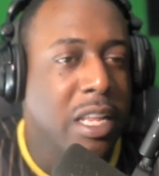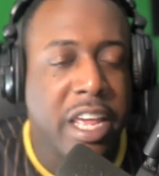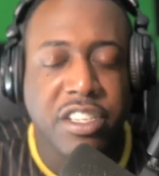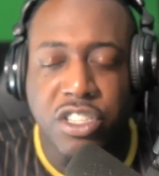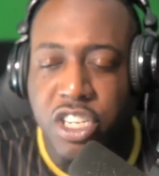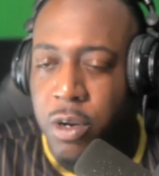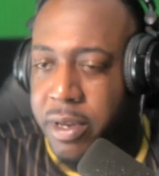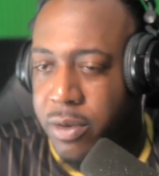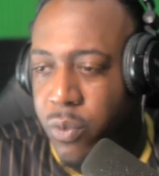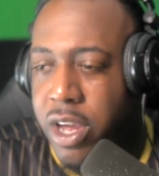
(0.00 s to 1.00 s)
Ladies and
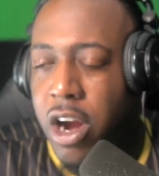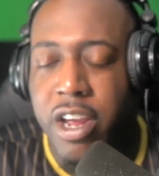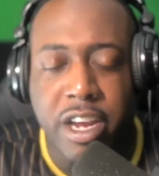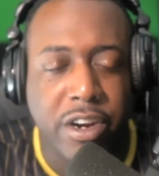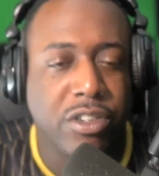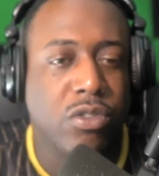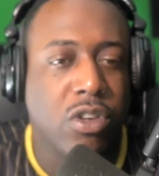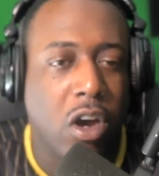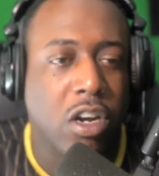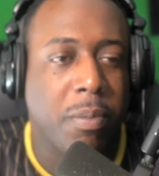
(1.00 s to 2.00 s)
gentlemen, we are here to
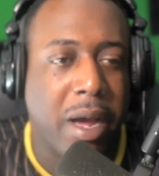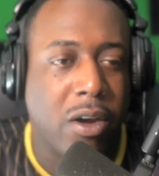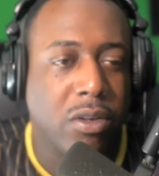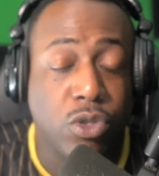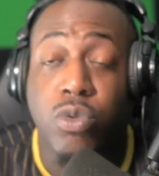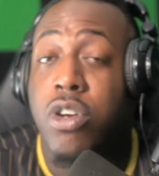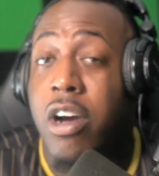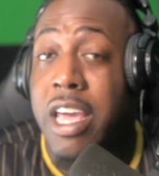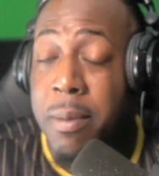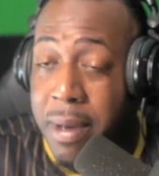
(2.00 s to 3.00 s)
talk about to
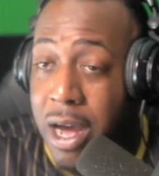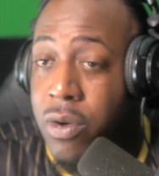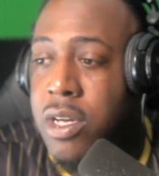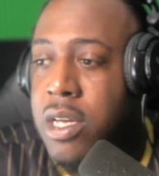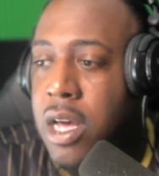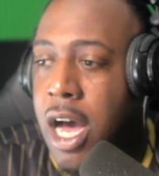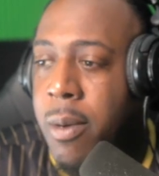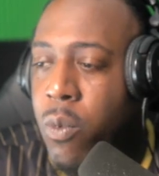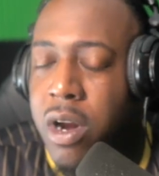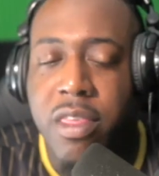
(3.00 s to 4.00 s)
talk about
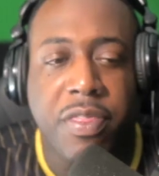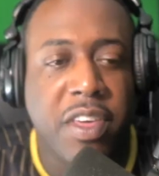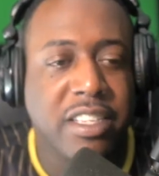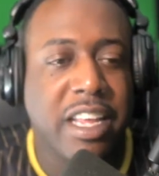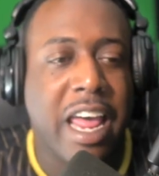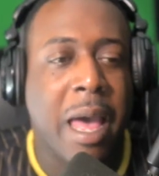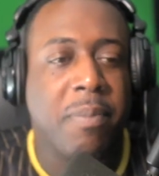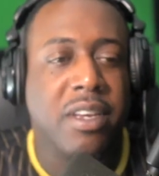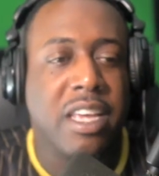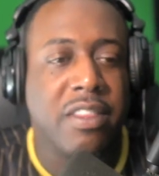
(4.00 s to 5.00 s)
um, one of the things that
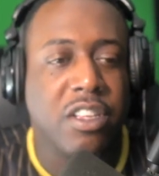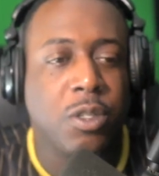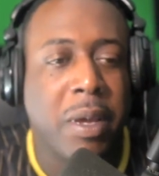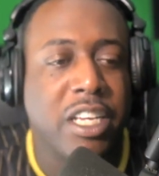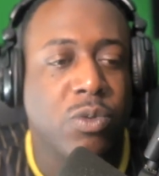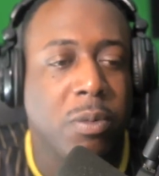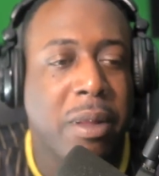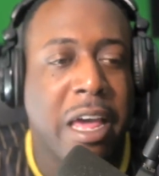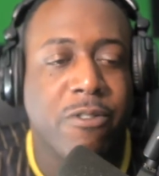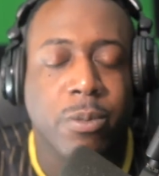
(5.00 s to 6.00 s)
happen in the space when
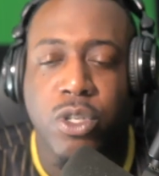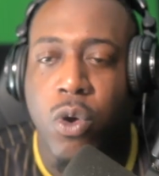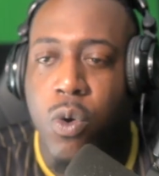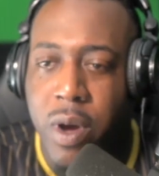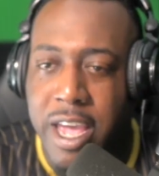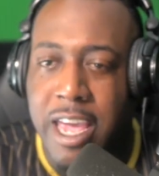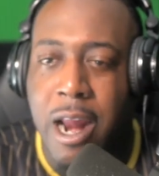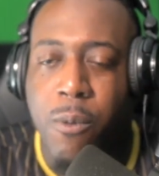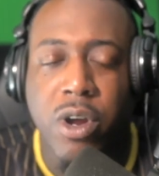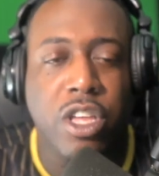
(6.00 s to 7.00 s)
platforms go away.
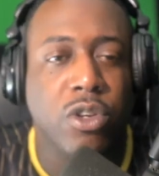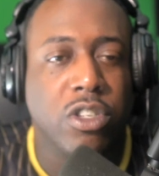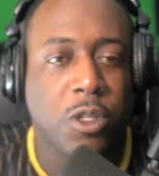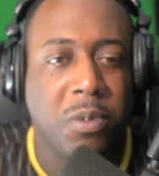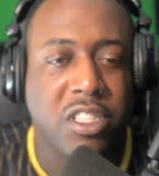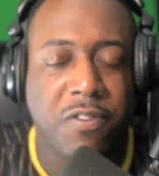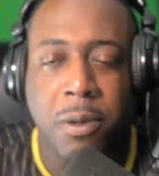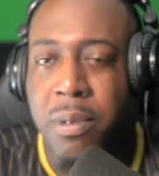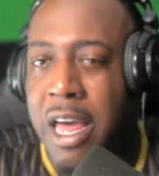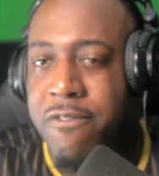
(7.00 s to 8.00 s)
And I want to use a
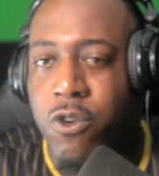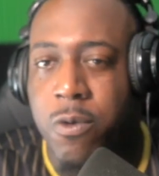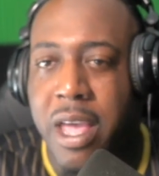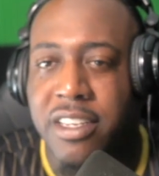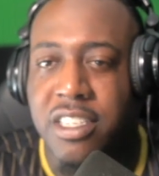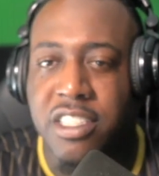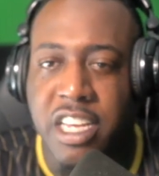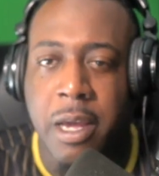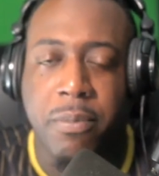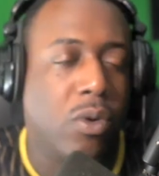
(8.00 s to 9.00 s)
specific platform as an
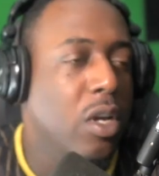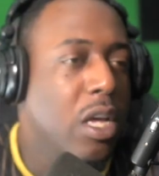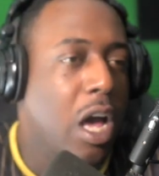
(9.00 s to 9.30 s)
example.